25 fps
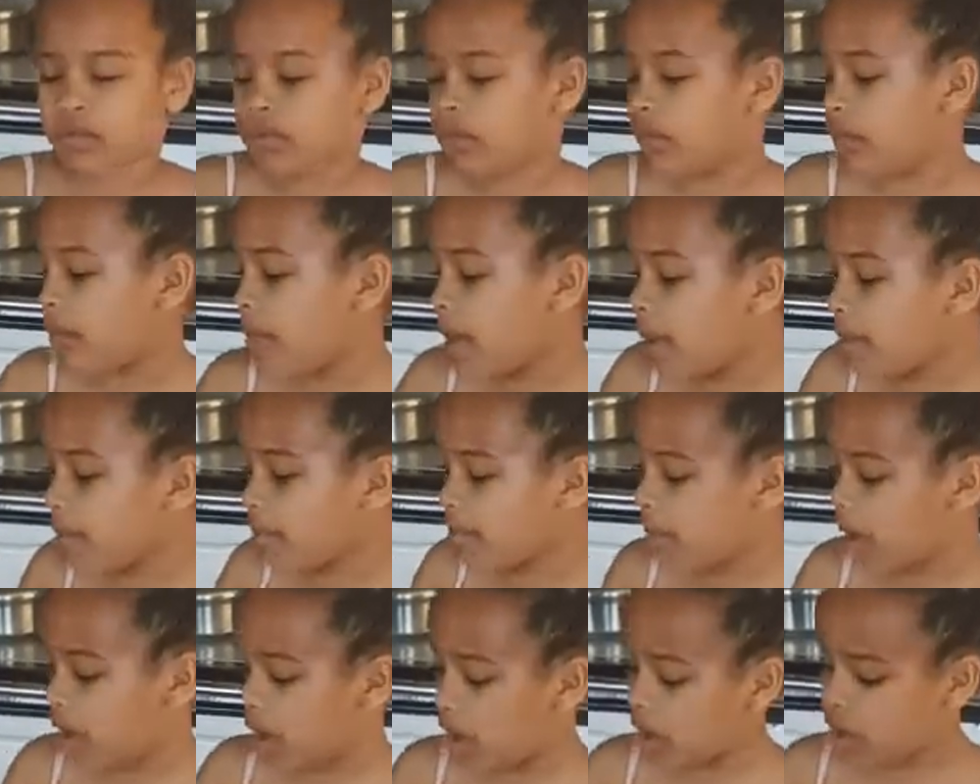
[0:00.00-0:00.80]

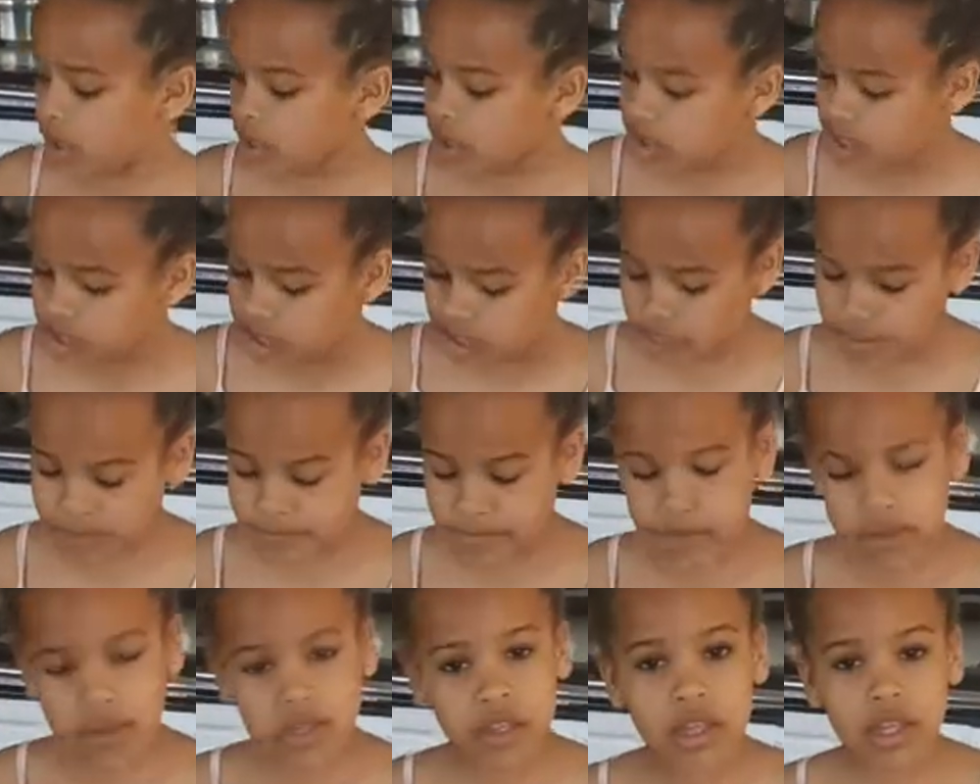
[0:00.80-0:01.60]
remember,
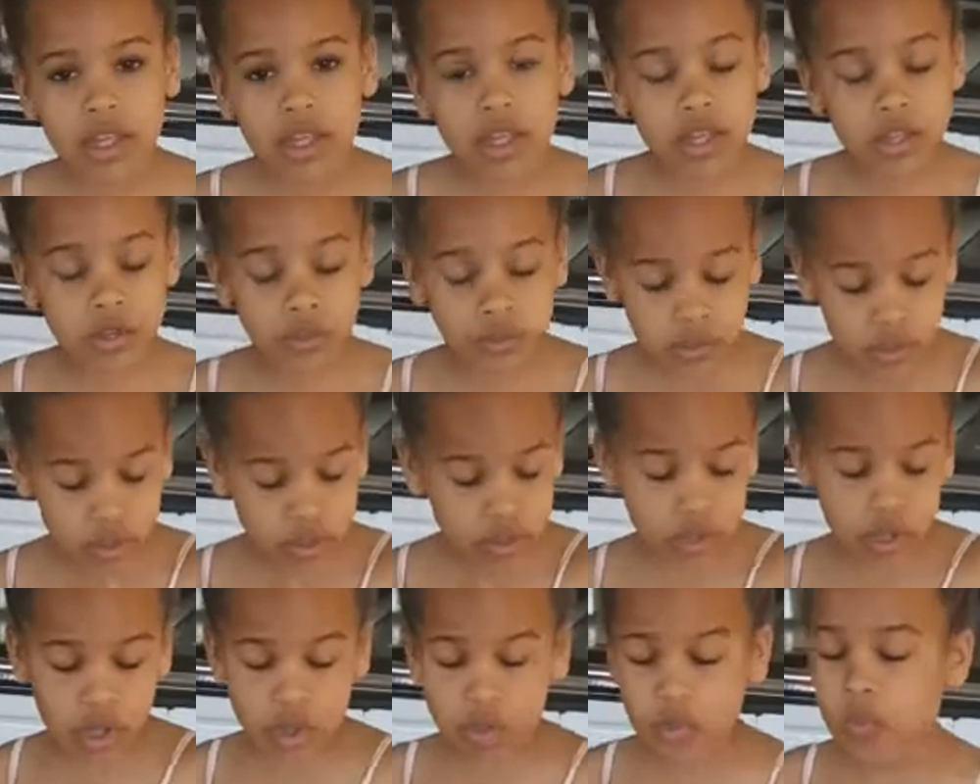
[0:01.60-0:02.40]
even,
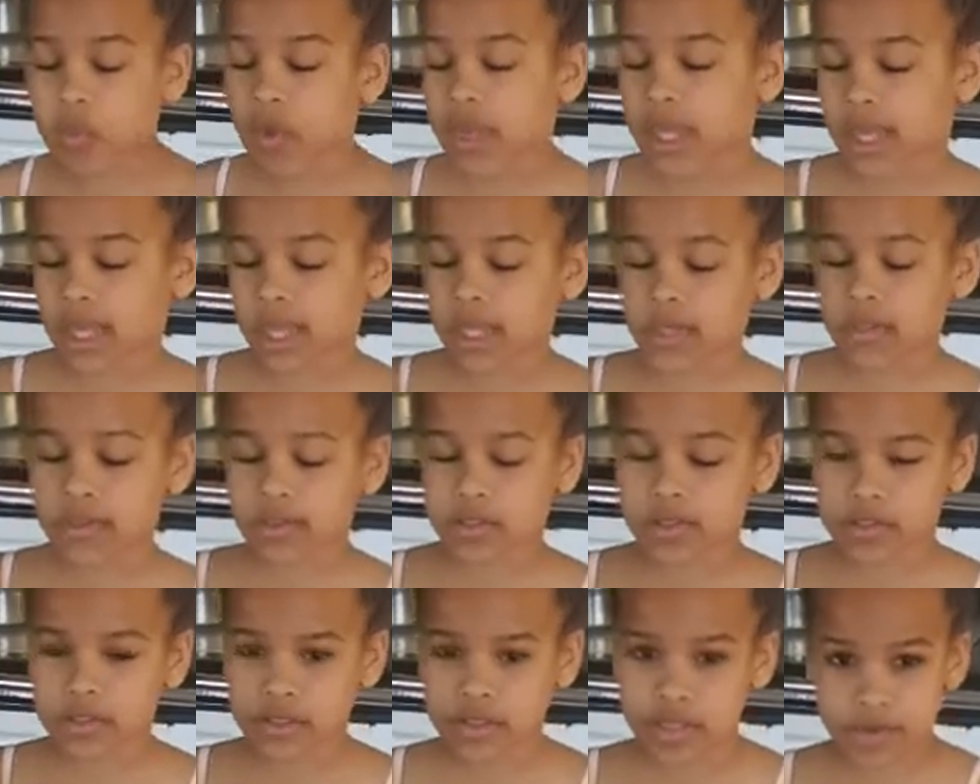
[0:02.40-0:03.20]
we
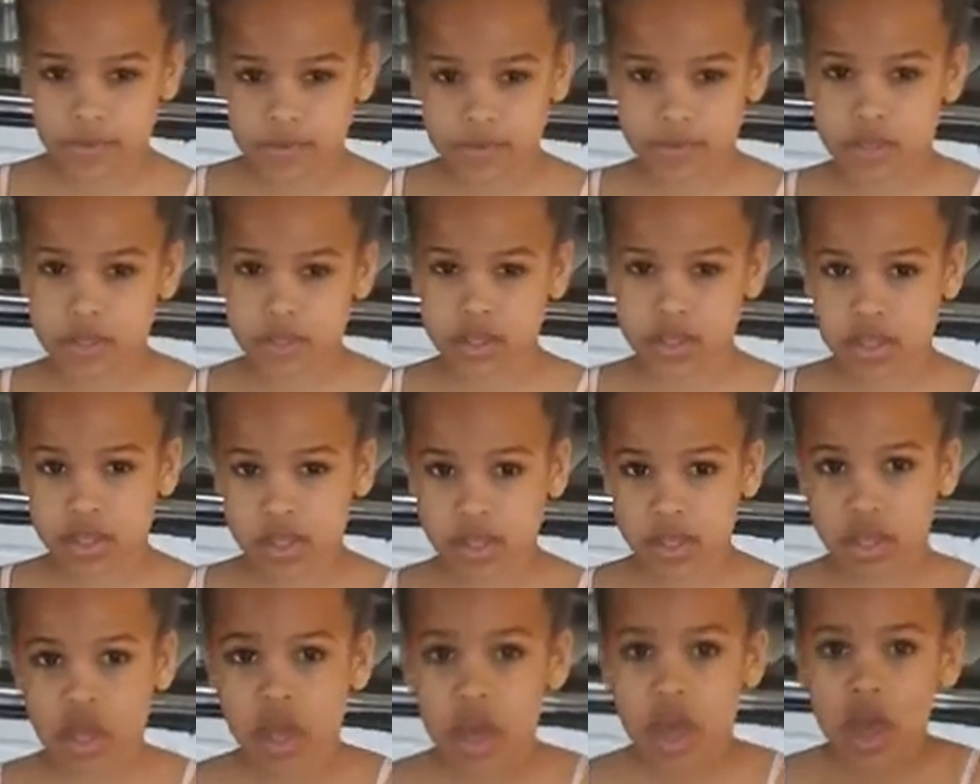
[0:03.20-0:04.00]
sieved
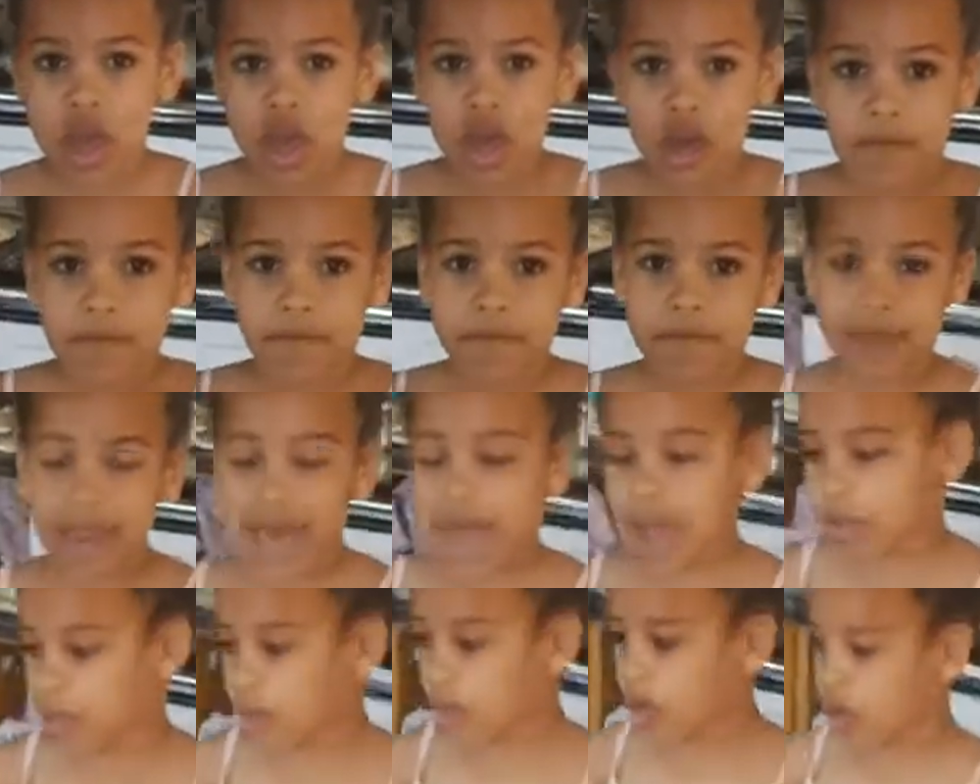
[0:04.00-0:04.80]
the
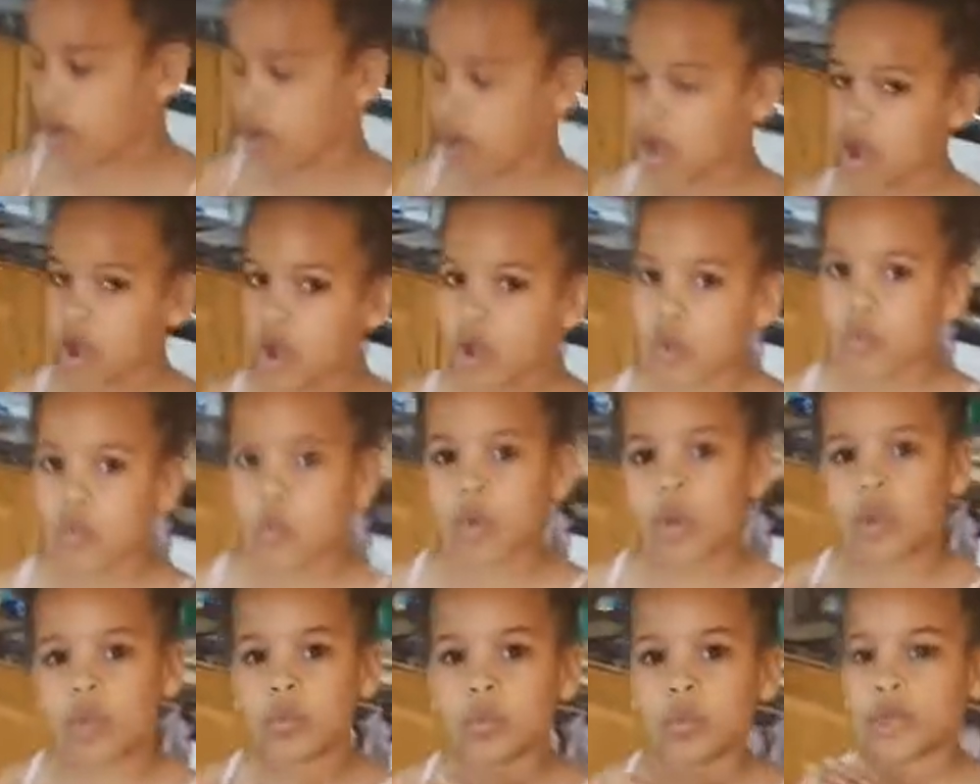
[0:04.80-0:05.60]
flour,
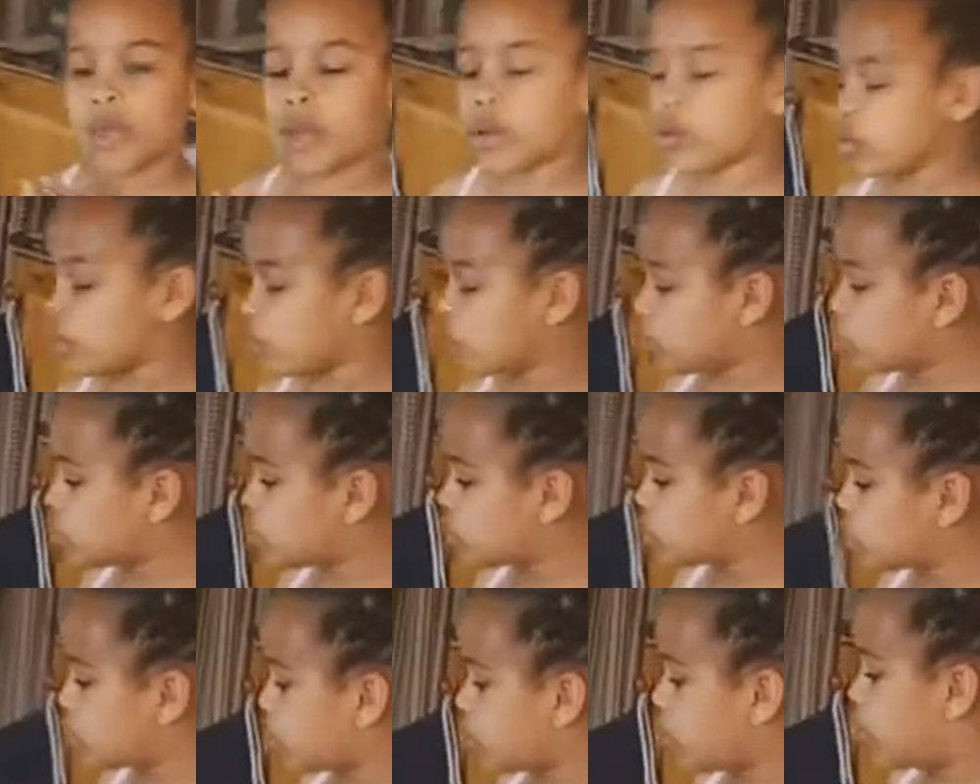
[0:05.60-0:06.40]
well, we
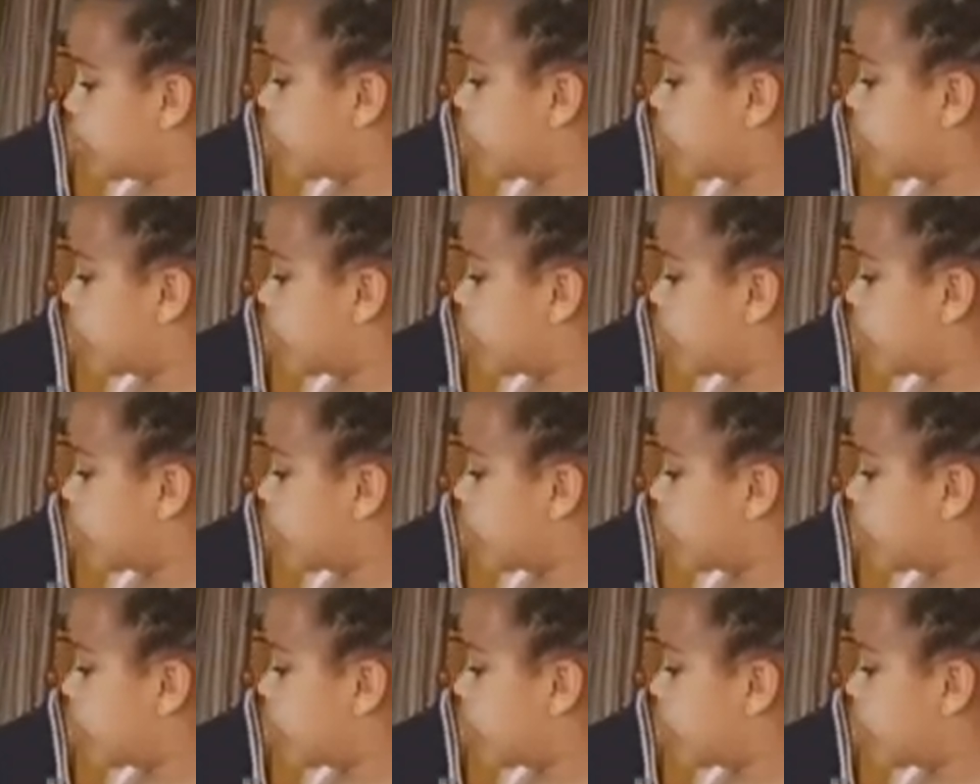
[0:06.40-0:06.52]
also